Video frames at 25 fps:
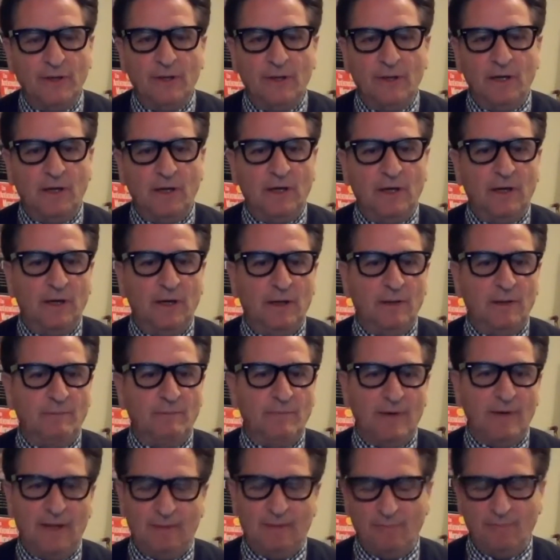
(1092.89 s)

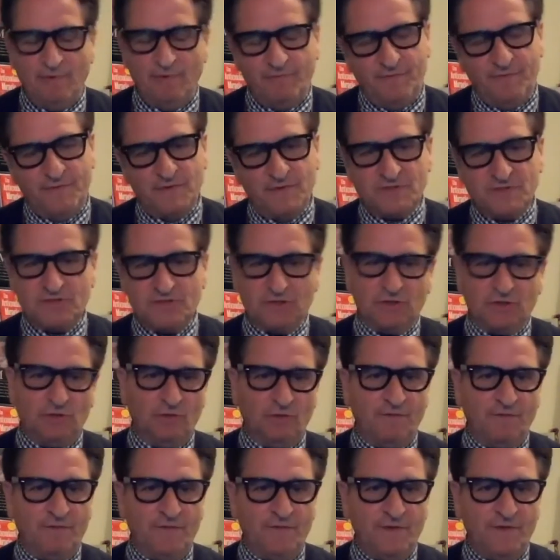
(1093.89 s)
I'm a
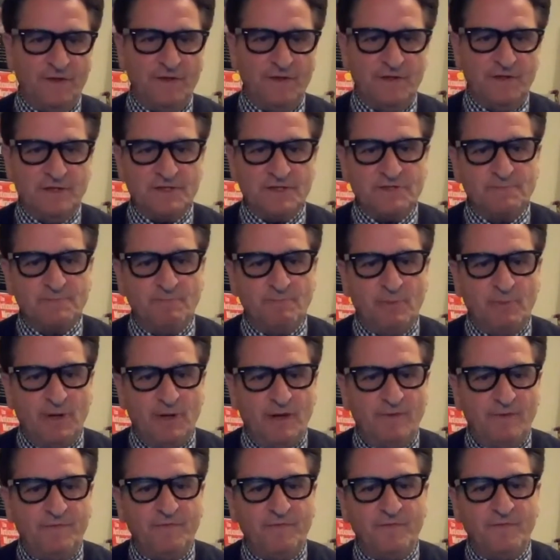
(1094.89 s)
physical fitness
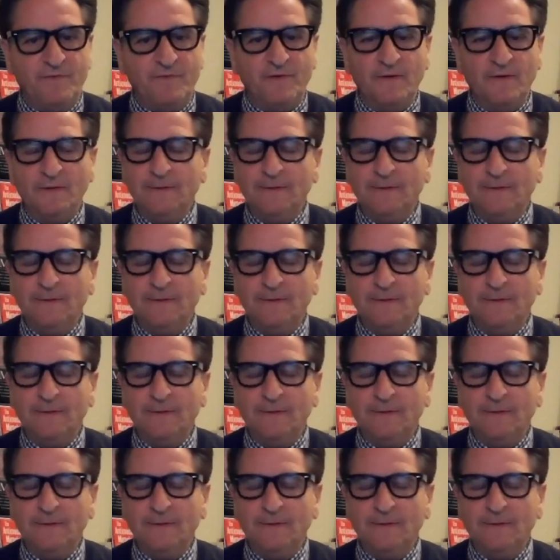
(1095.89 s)
buff,